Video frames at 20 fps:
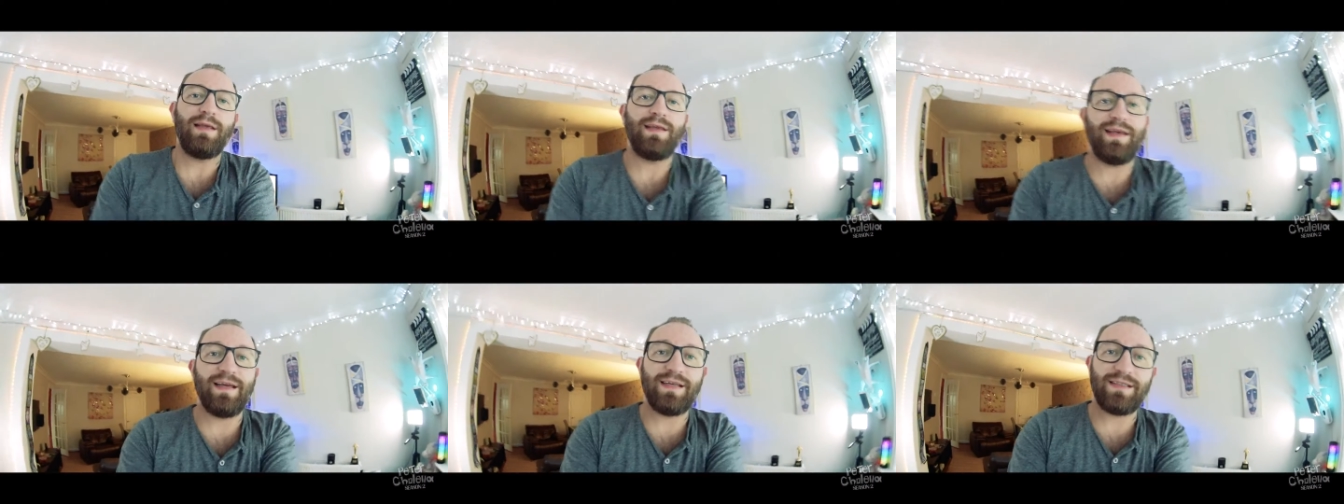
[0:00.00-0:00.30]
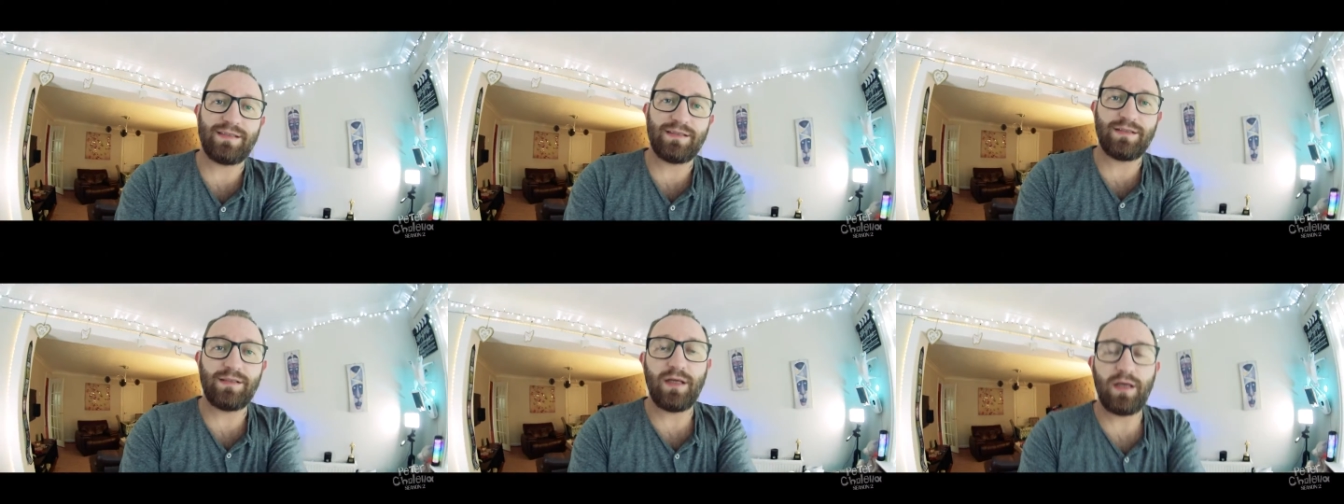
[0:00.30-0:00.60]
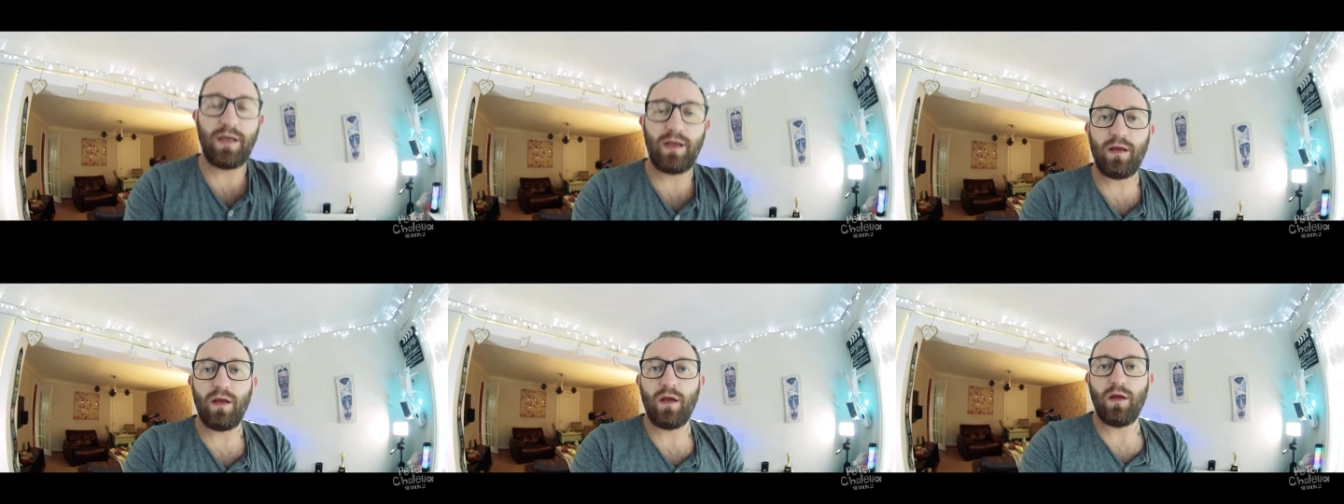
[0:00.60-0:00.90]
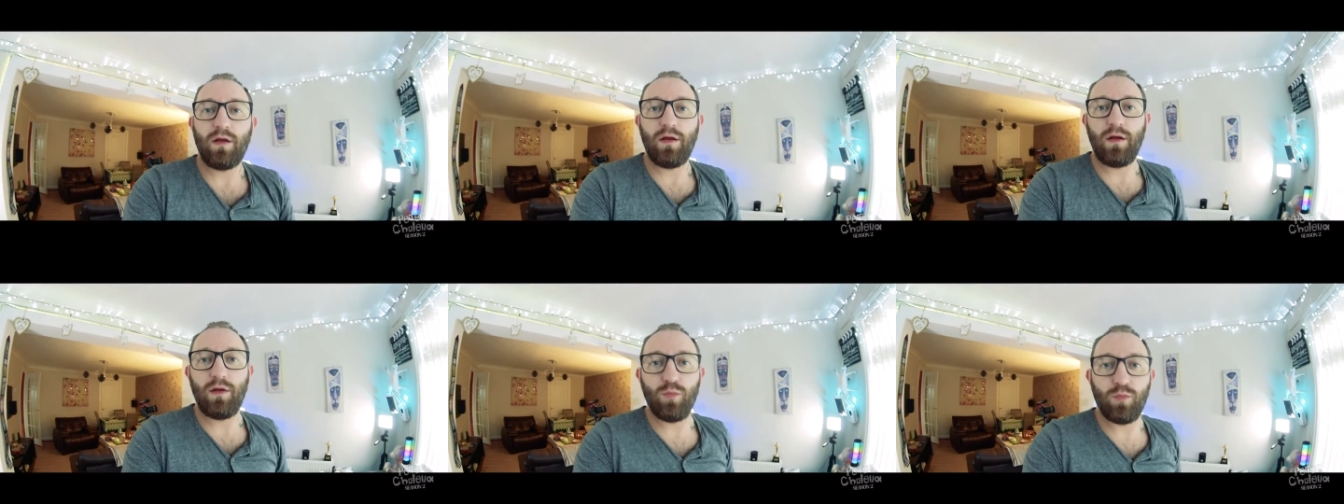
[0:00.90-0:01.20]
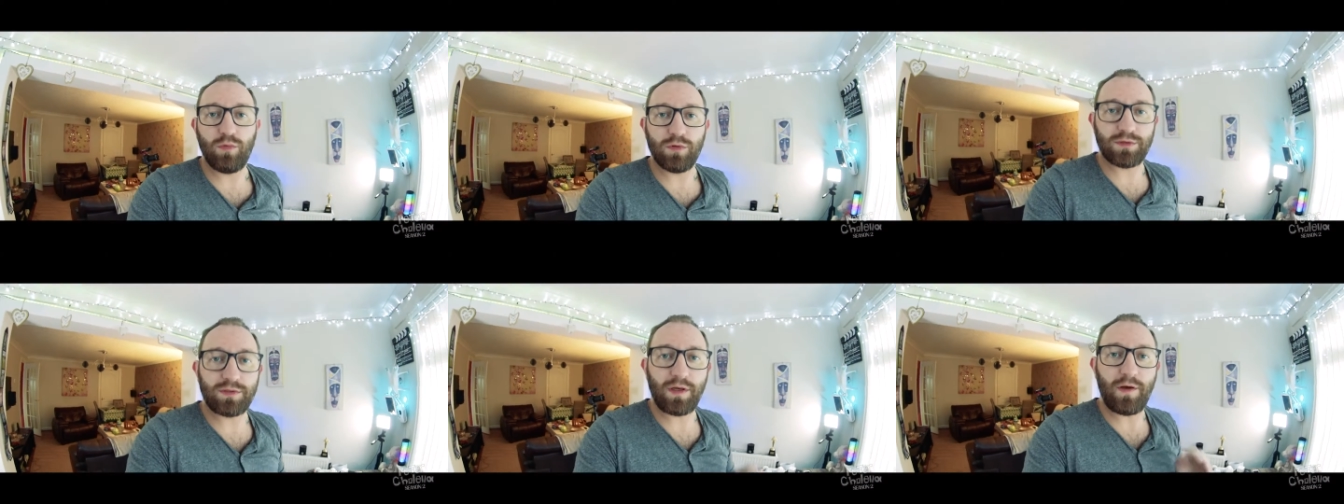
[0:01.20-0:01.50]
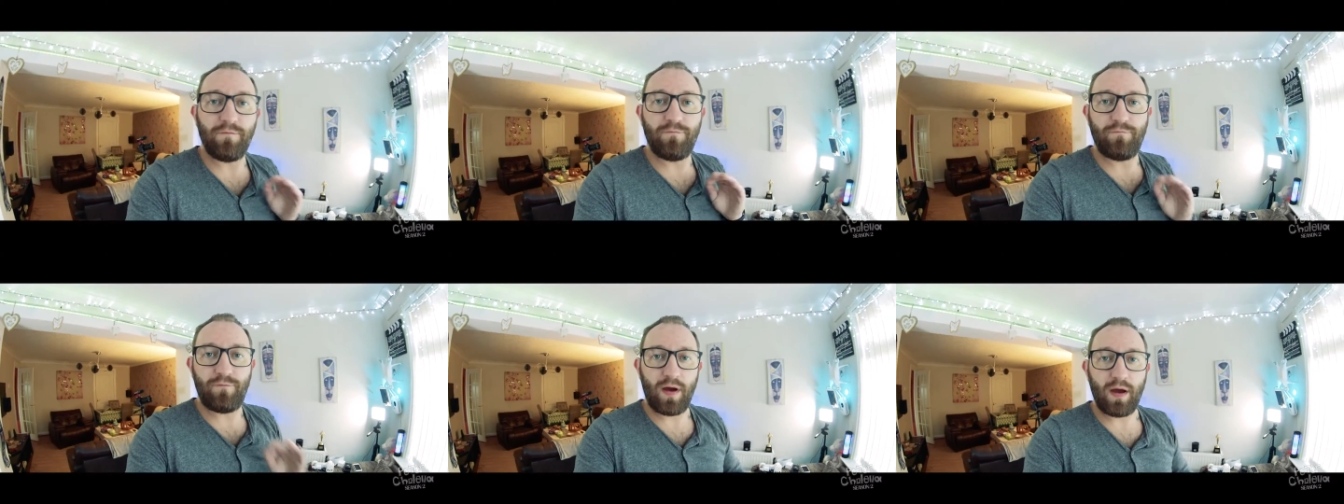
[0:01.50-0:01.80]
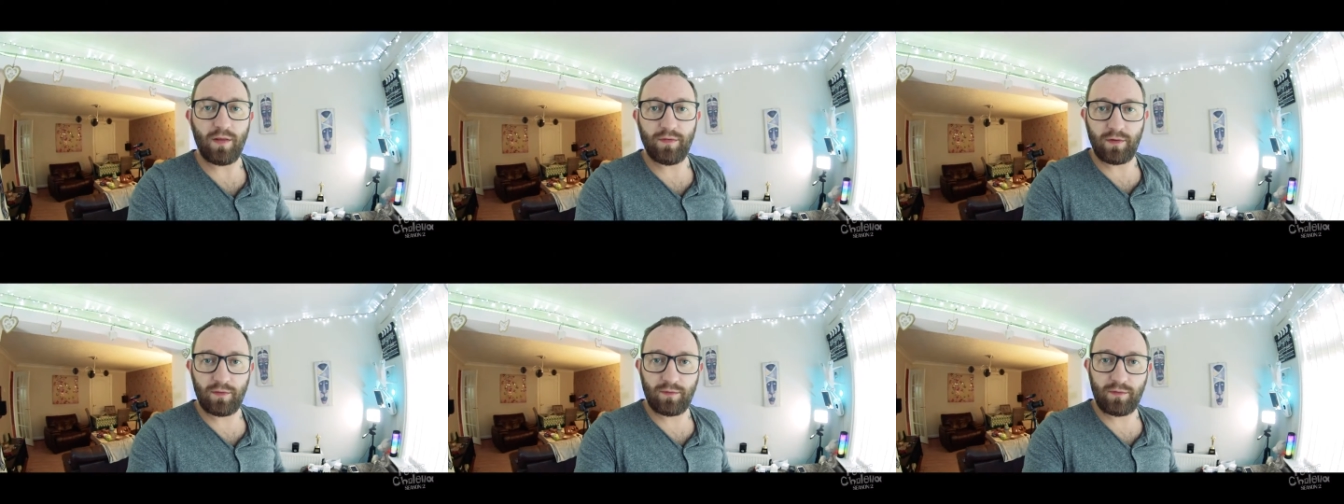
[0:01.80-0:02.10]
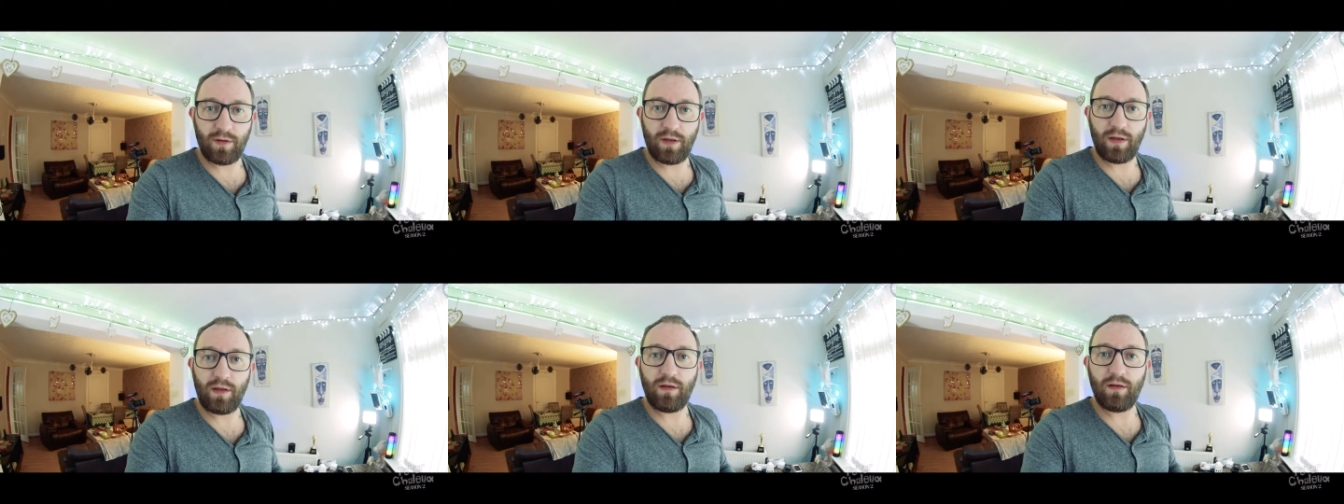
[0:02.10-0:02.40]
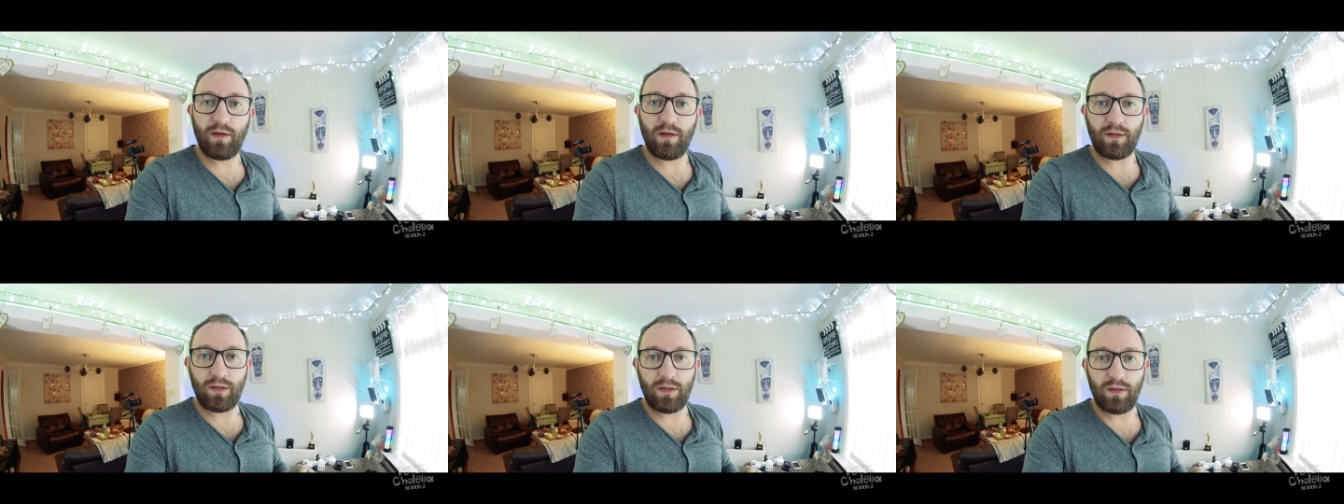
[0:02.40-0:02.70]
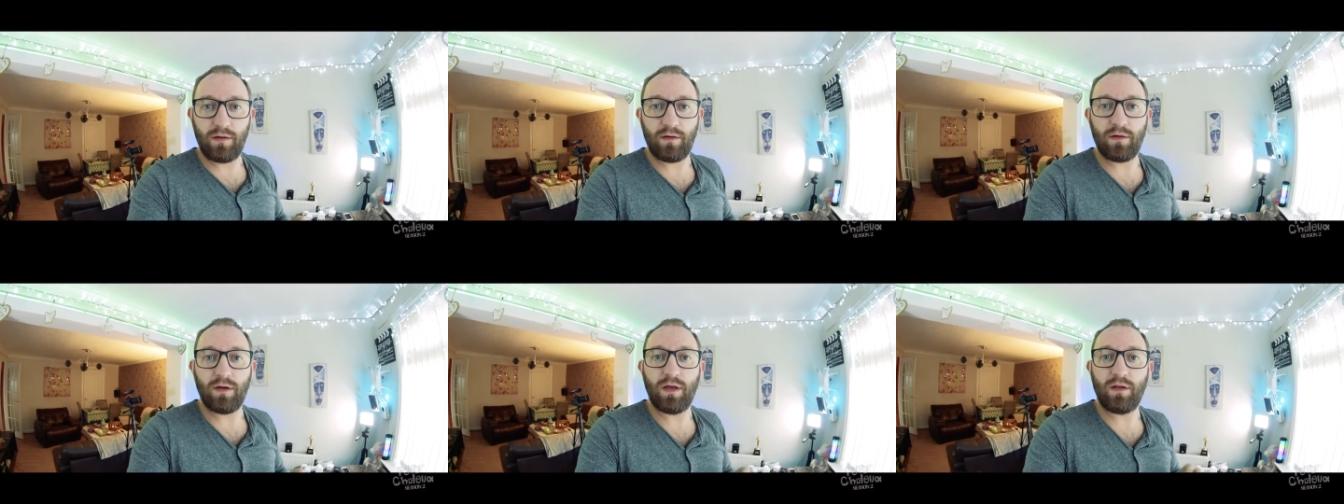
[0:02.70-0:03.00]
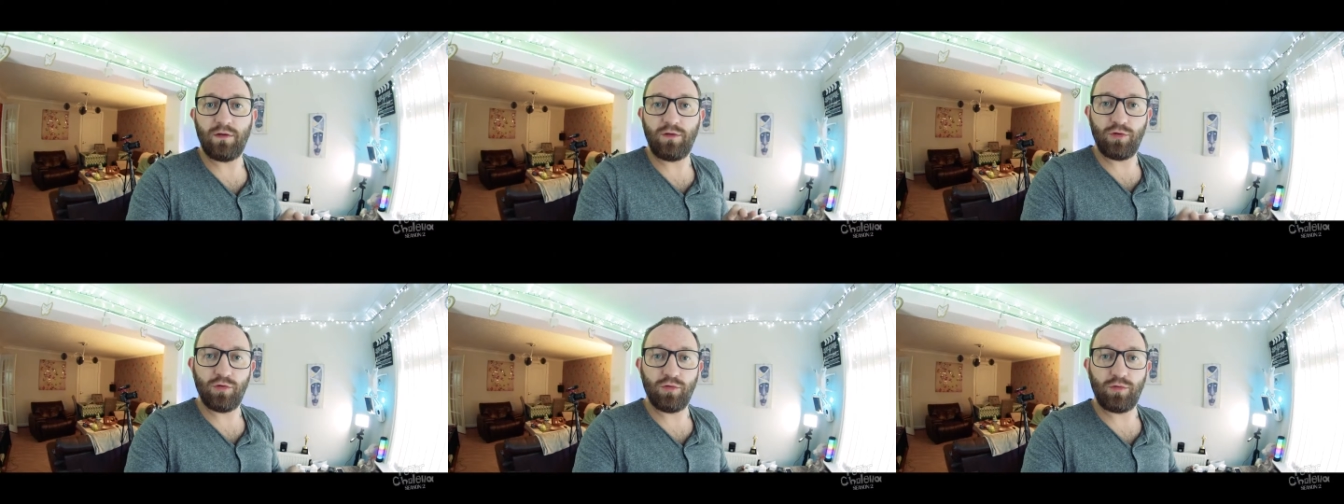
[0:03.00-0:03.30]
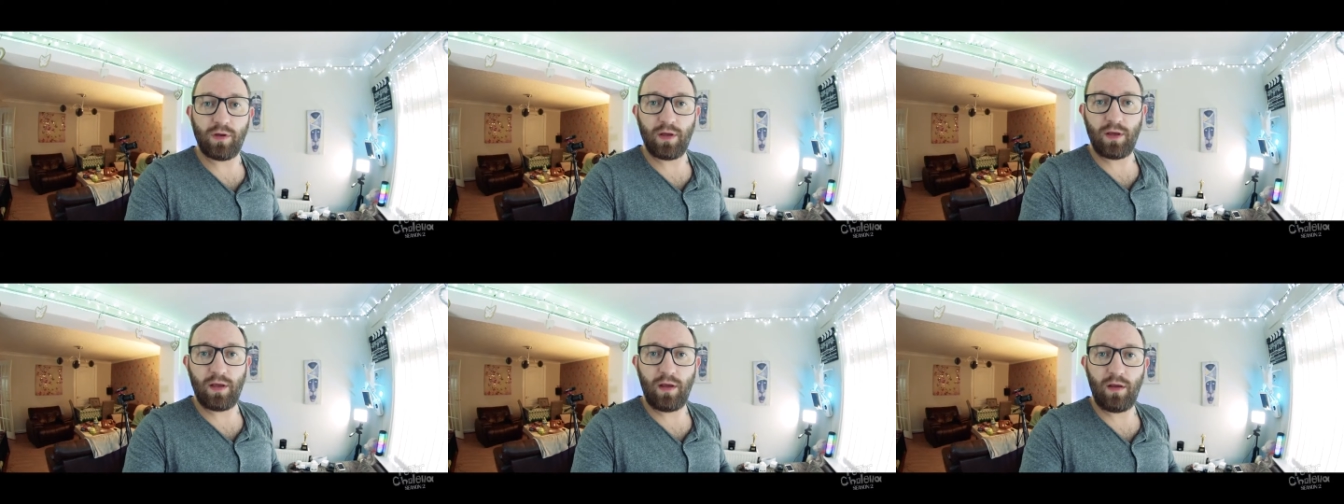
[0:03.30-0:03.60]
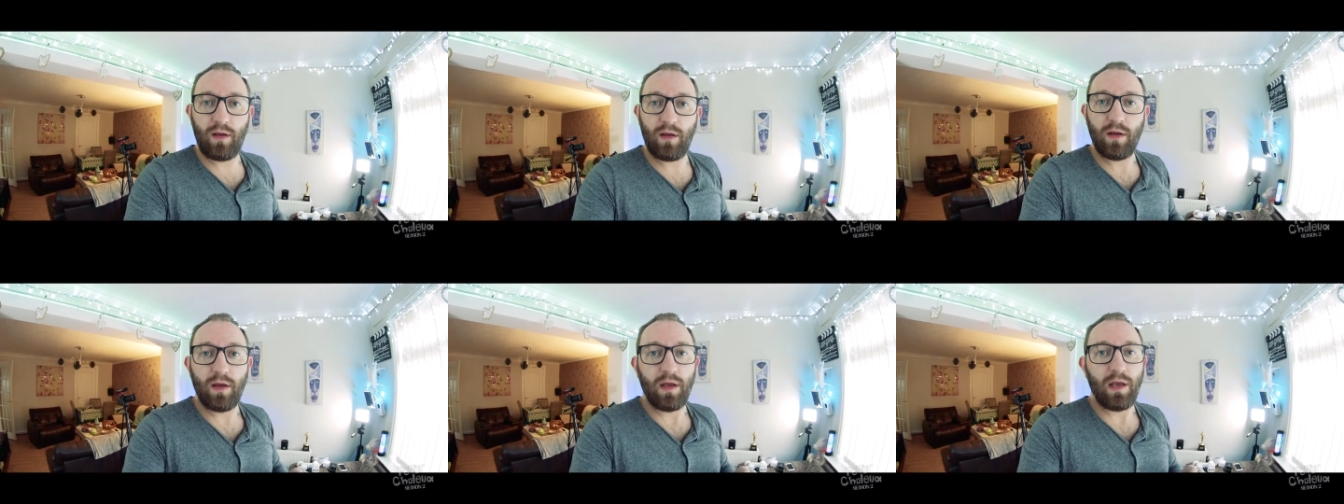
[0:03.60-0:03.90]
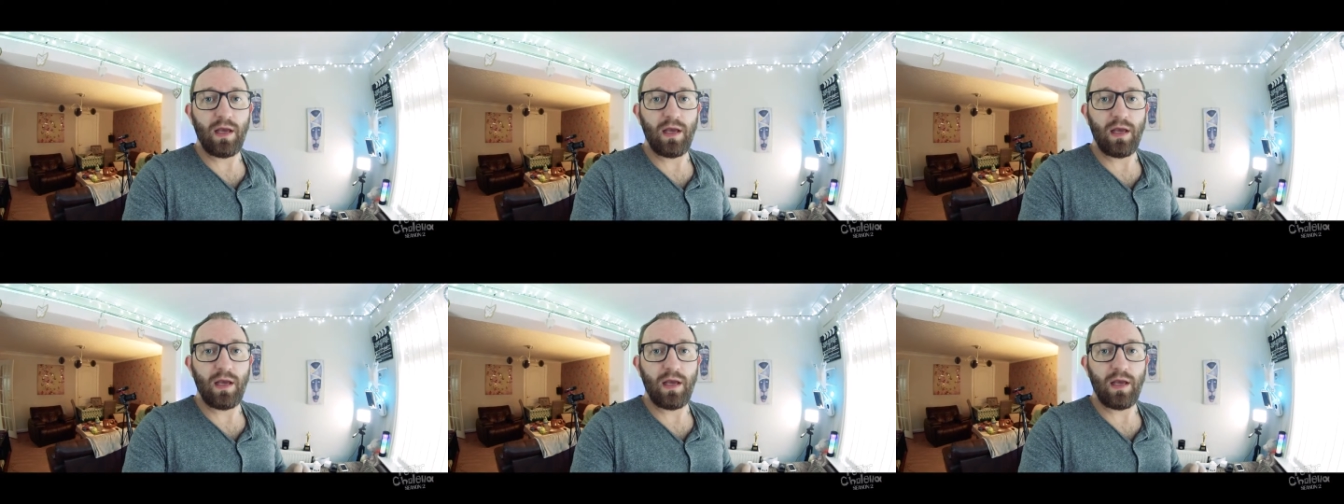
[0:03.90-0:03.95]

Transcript: Yesterday it was Father's Day here in UK